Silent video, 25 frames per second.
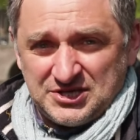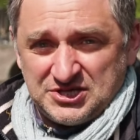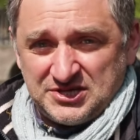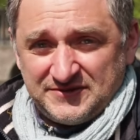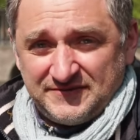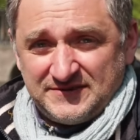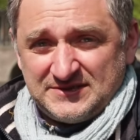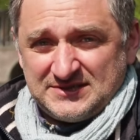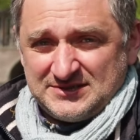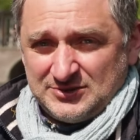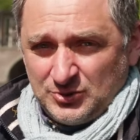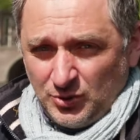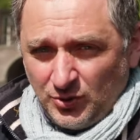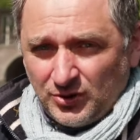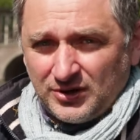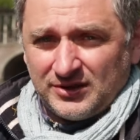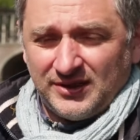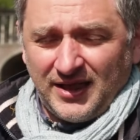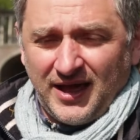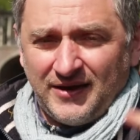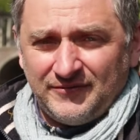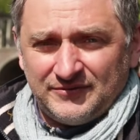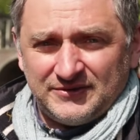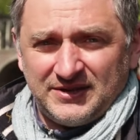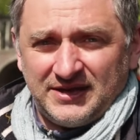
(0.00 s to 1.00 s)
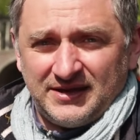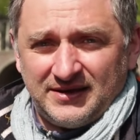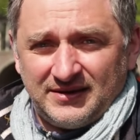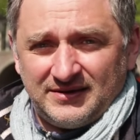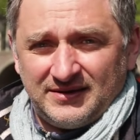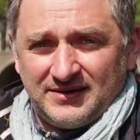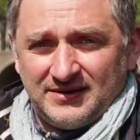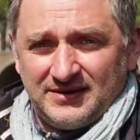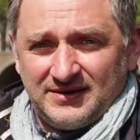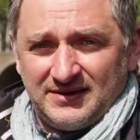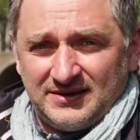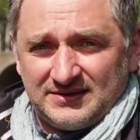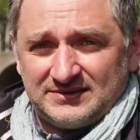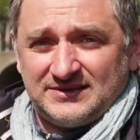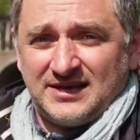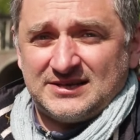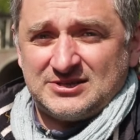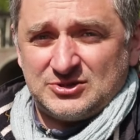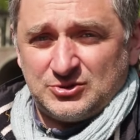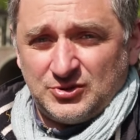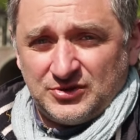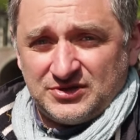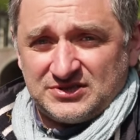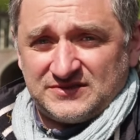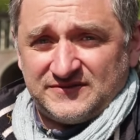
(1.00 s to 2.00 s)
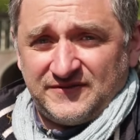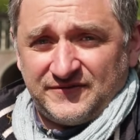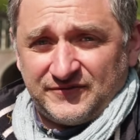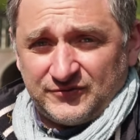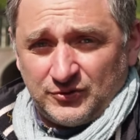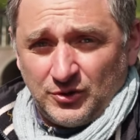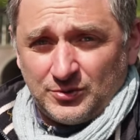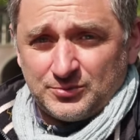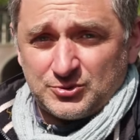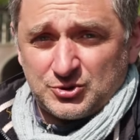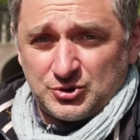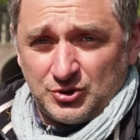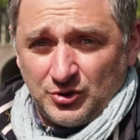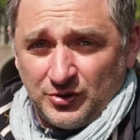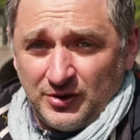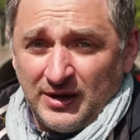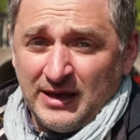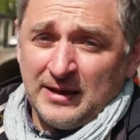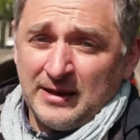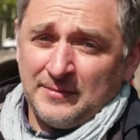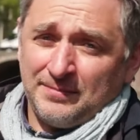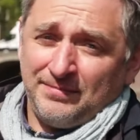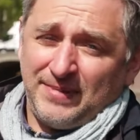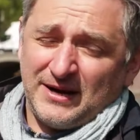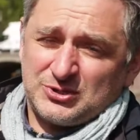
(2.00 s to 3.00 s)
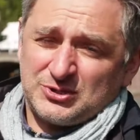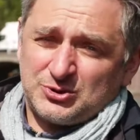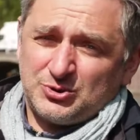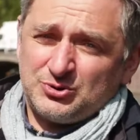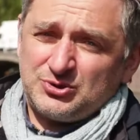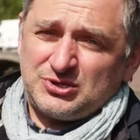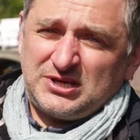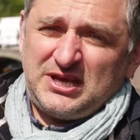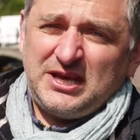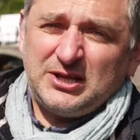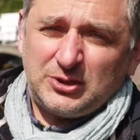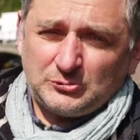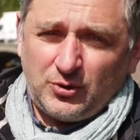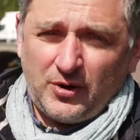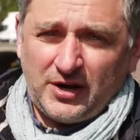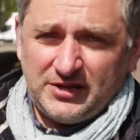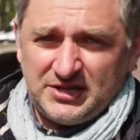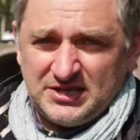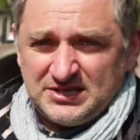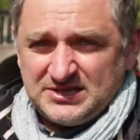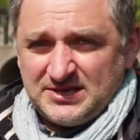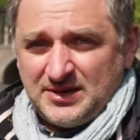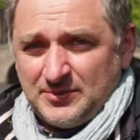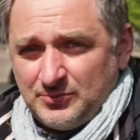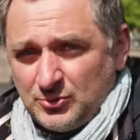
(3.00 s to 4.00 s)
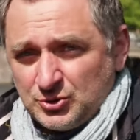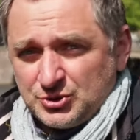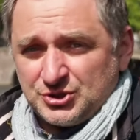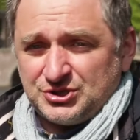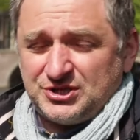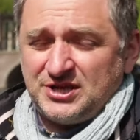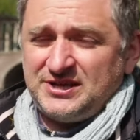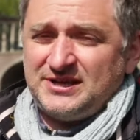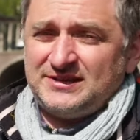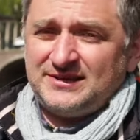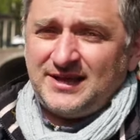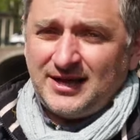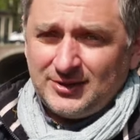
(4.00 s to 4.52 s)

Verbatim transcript: But their main virtue is that though they're unlikely to give you a big discount,